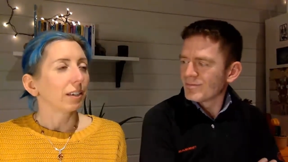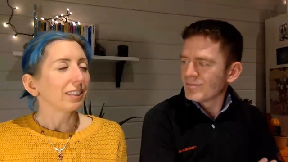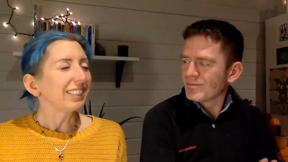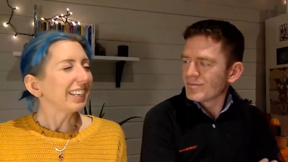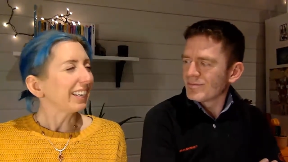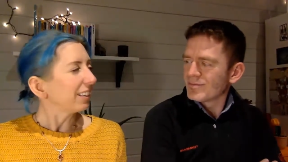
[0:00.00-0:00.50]

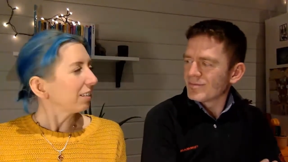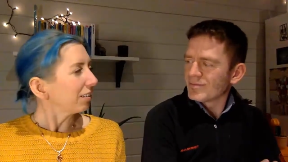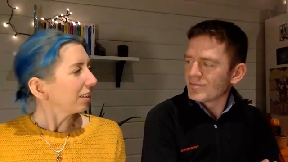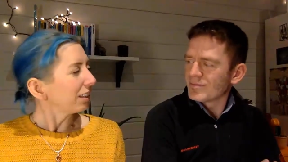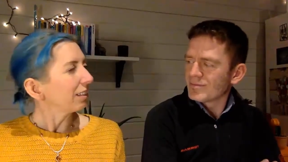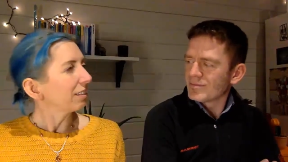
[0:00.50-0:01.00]
Speaker 1: Yeah, I
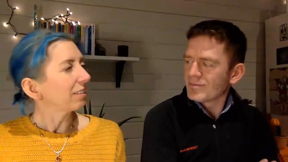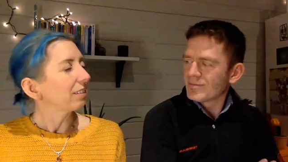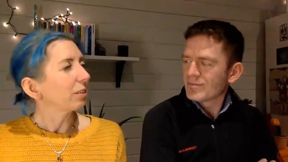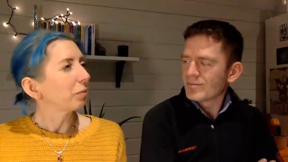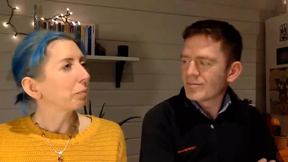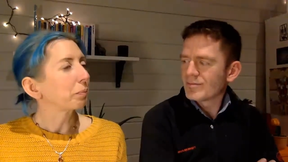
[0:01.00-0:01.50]
don't think it's
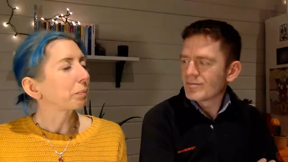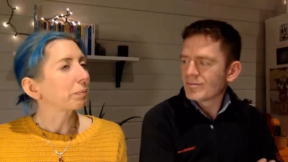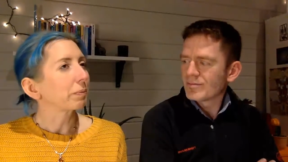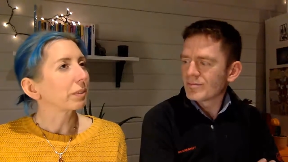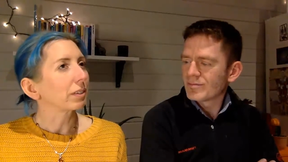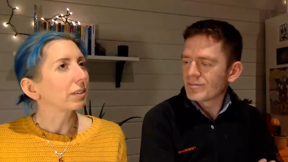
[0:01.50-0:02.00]
that.
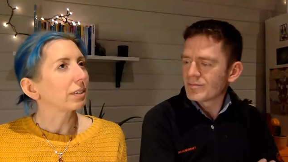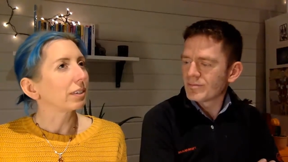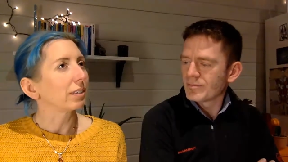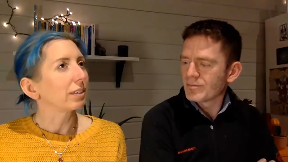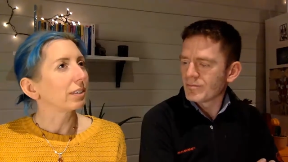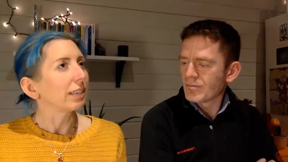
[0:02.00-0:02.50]

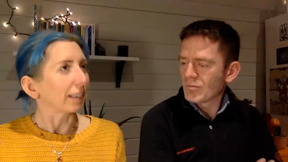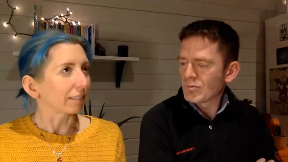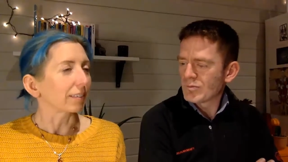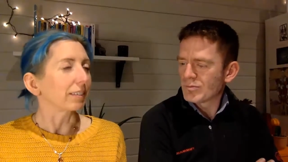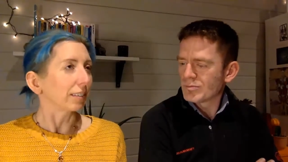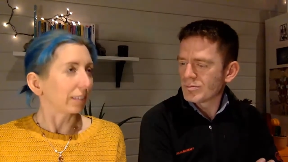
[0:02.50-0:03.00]

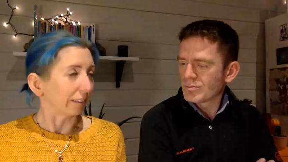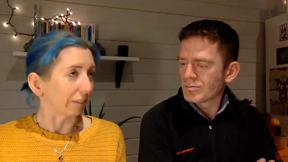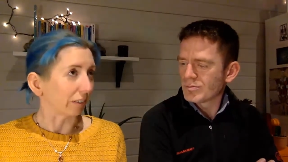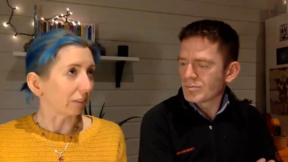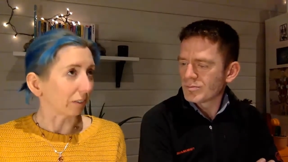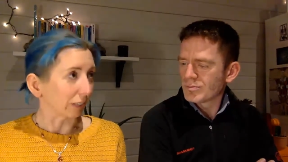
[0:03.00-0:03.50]
Yes, I did
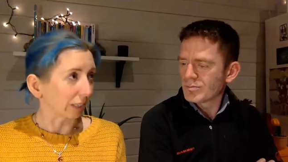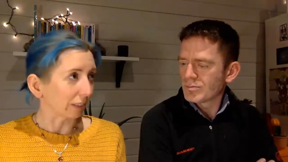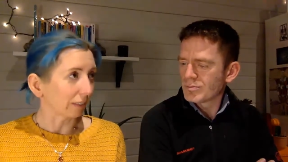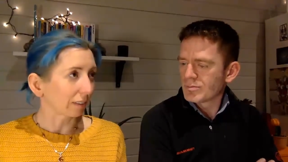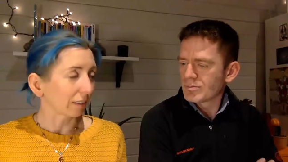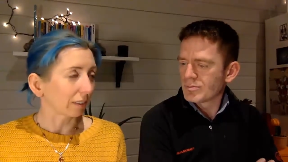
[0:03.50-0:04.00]
leave it too
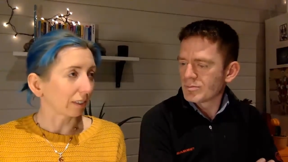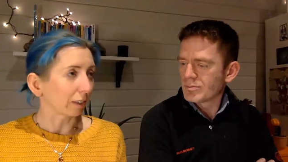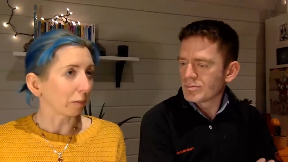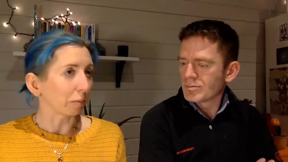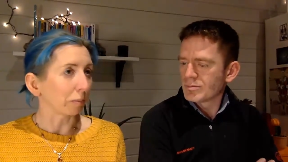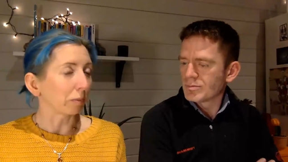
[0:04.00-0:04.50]
late.
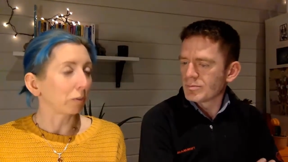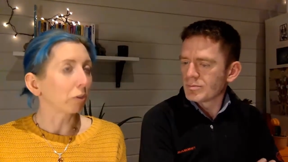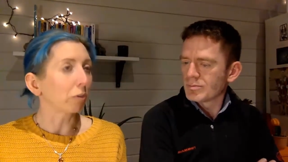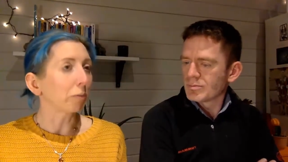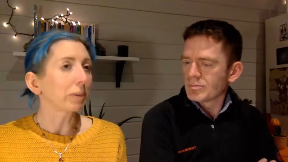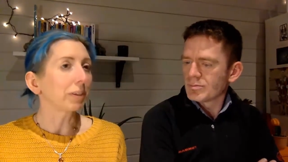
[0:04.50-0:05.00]
Um,
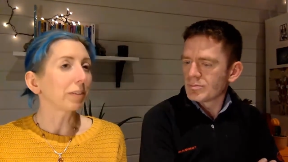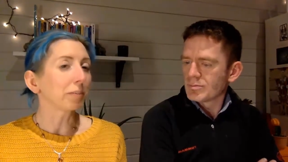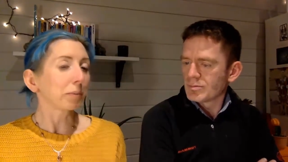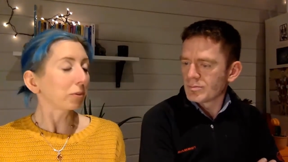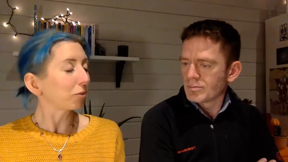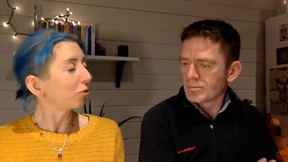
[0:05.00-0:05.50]
not
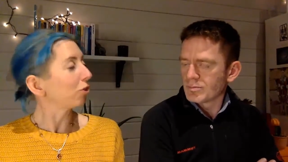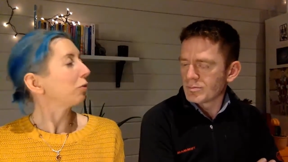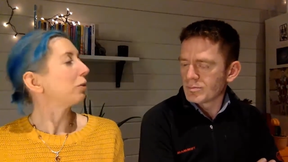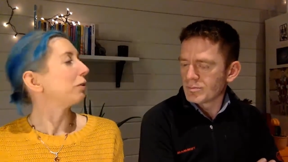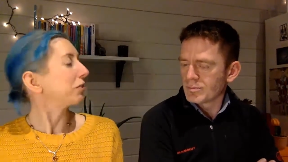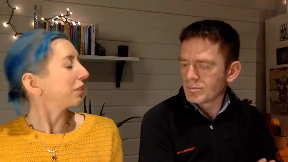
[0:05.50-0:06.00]
because, but do you
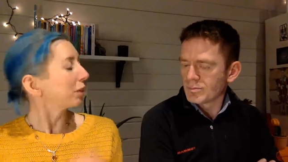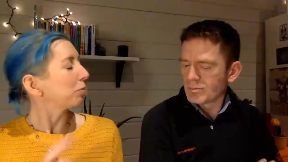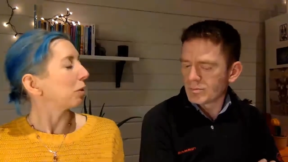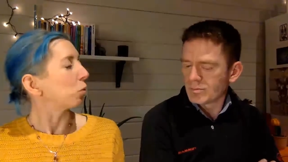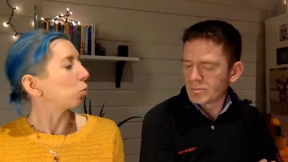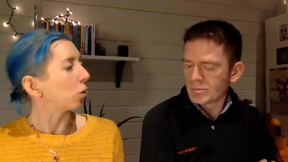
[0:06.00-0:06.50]
know what? I was
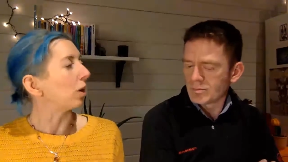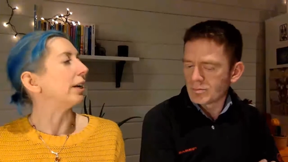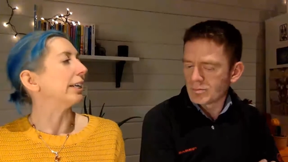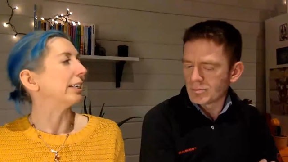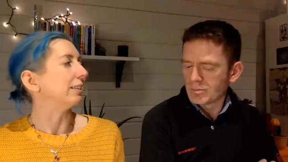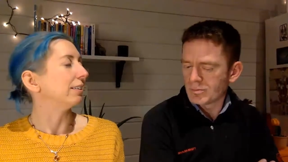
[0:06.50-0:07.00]
thinking about
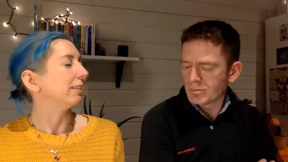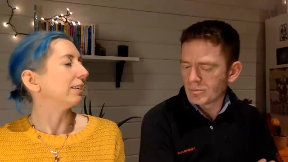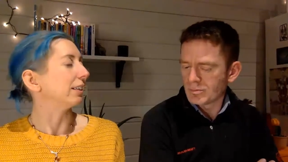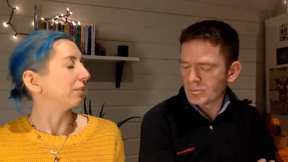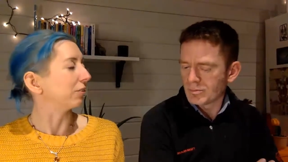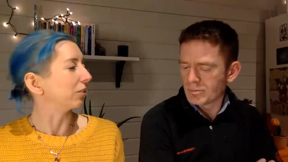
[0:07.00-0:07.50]
why
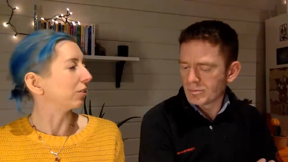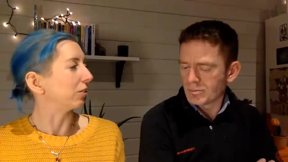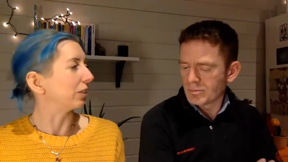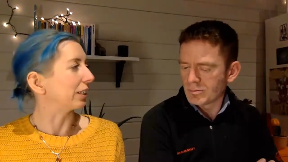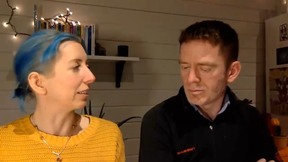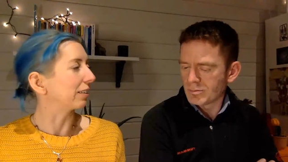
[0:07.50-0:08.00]
I left it
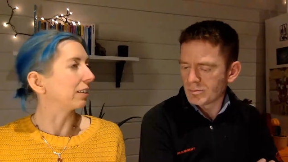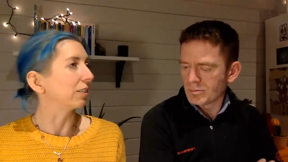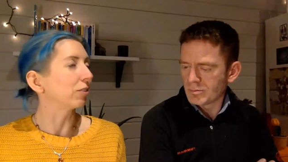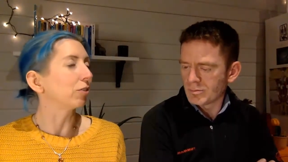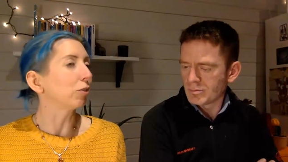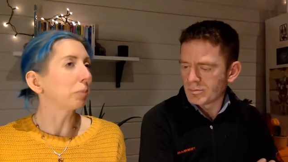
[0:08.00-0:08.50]
too late, and
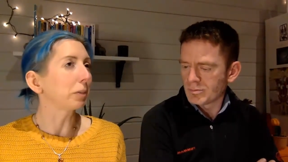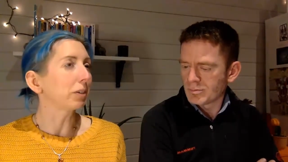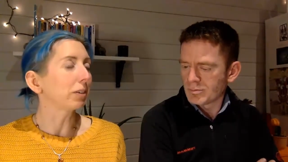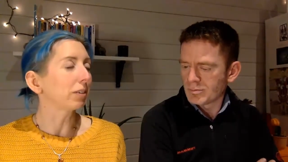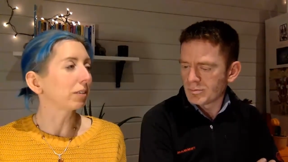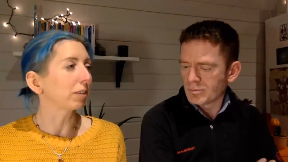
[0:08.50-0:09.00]
it's not
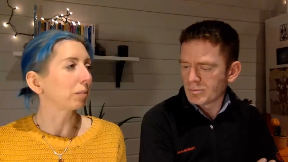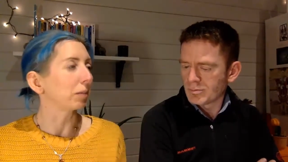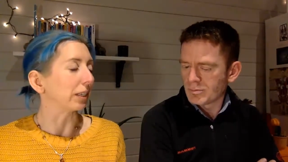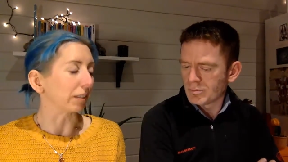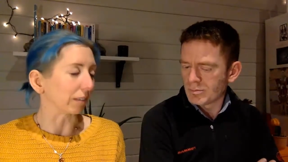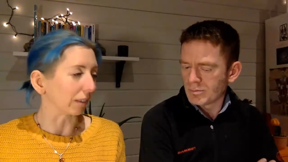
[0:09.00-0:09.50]
because I'm
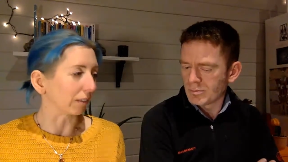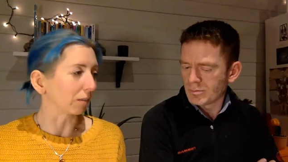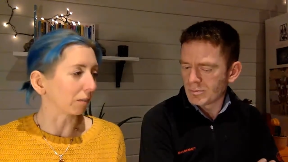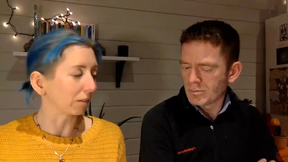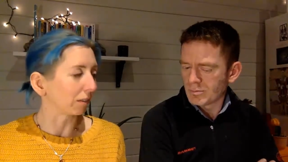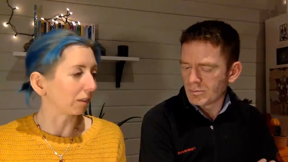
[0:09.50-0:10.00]
lazy. I
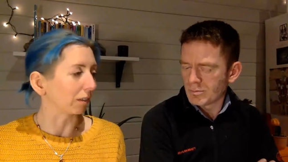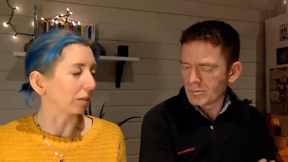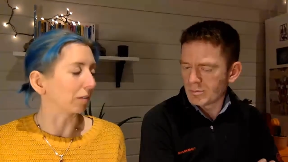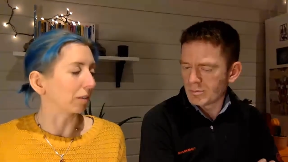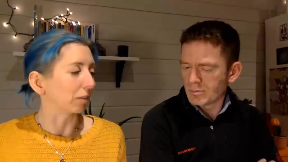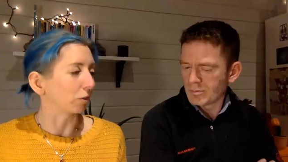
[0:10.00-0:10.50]
don't, you
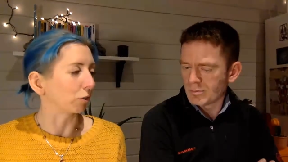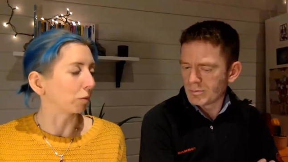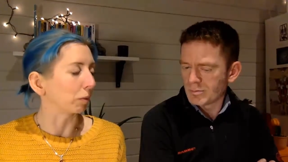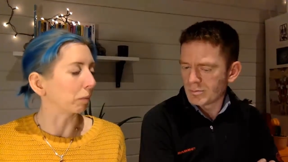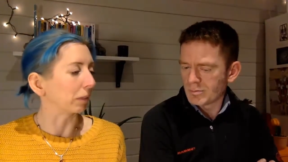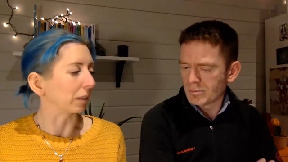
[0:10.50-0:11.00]
know, I,
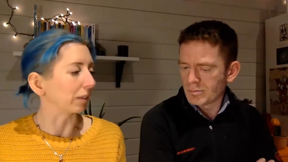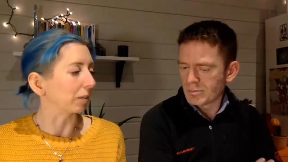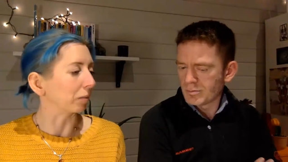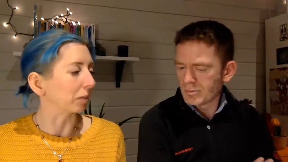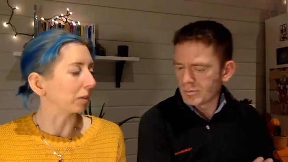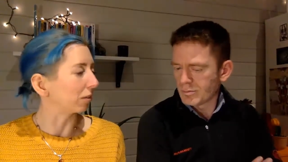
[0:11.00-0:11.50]
joke about being
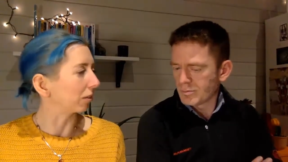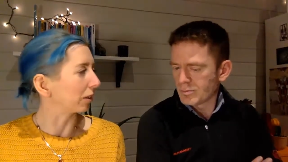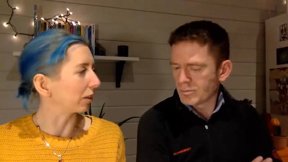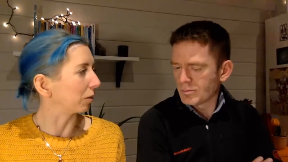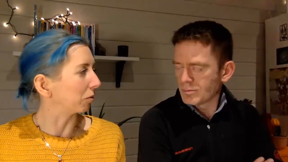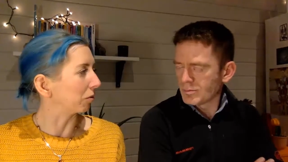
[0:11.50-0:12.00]
lazy, but I don't
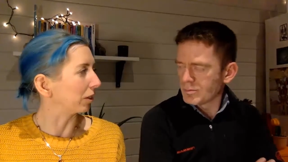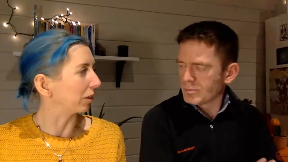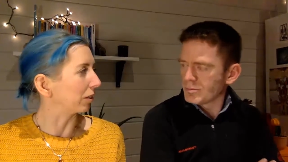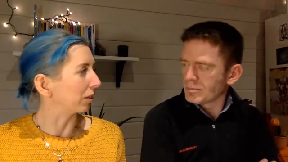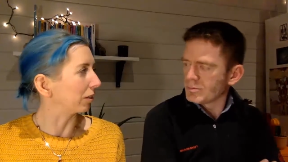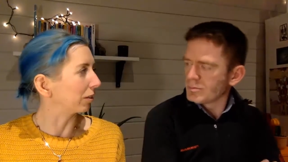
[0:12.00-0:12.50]
think anyone
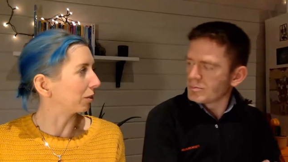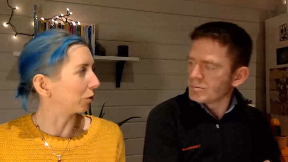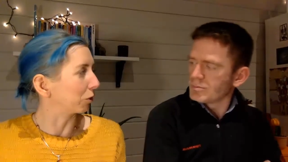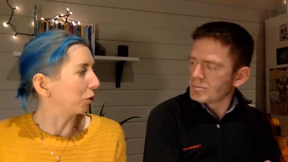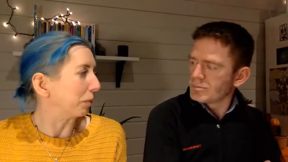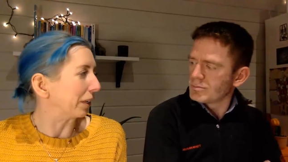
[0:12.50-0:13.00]
really
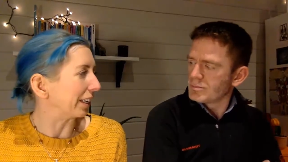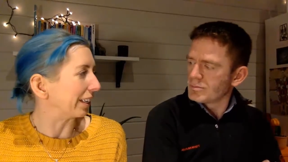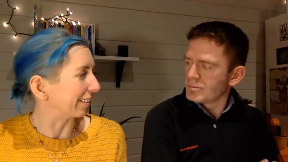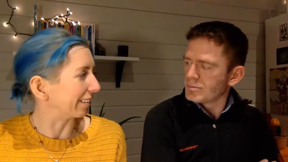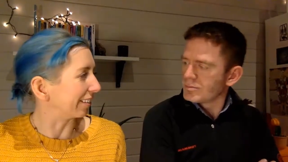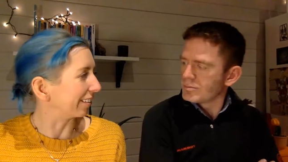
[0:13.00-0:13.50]
could call me
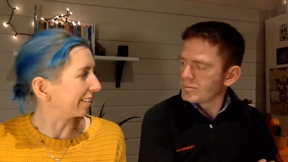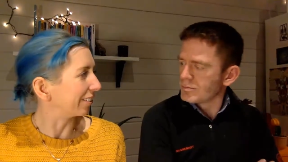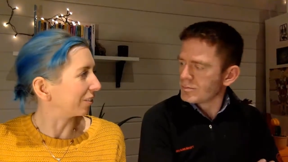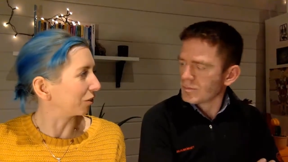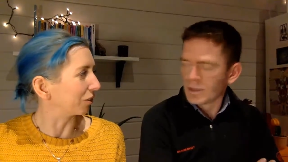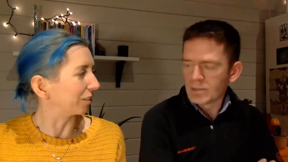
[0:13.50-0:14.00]
lazy in
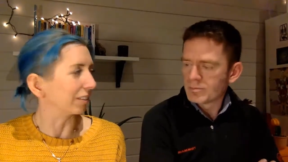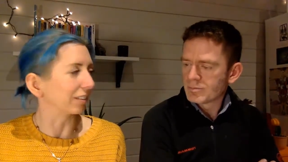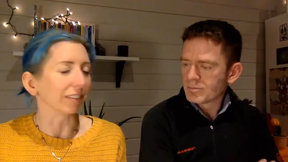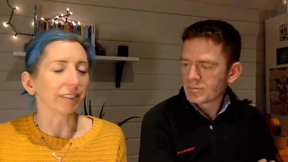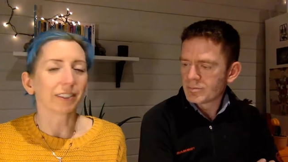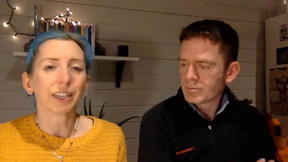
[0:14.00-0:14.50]
all mm.
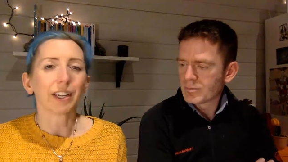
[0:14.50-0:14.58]
seriousness.